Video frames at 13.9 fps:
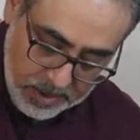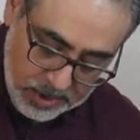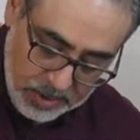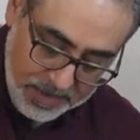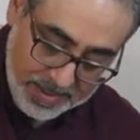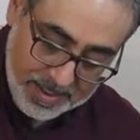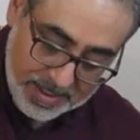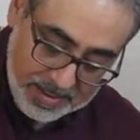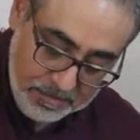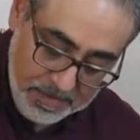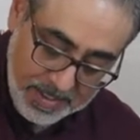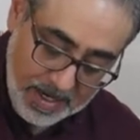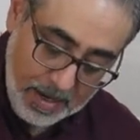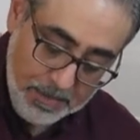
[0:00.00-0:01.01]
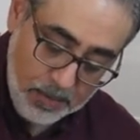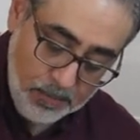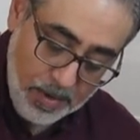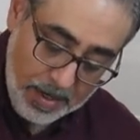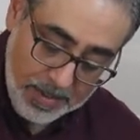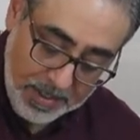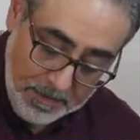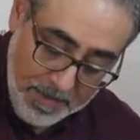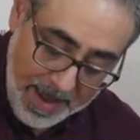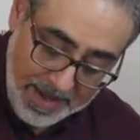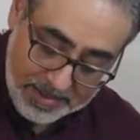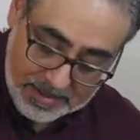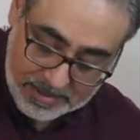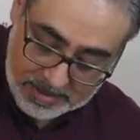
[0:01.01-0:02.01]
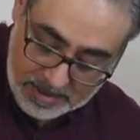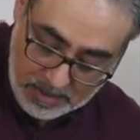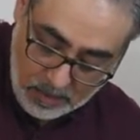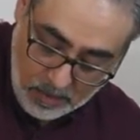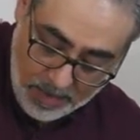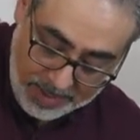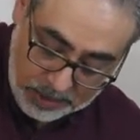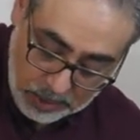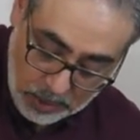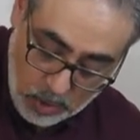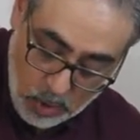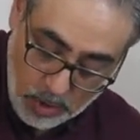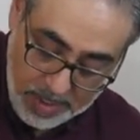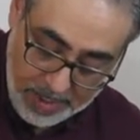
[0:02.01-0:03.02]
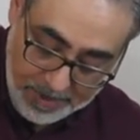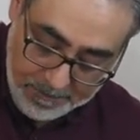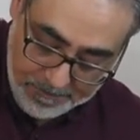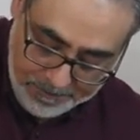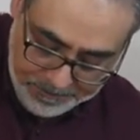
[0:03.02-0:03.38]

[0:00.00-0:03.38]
so it doesn't become a runny mess when it's cooking,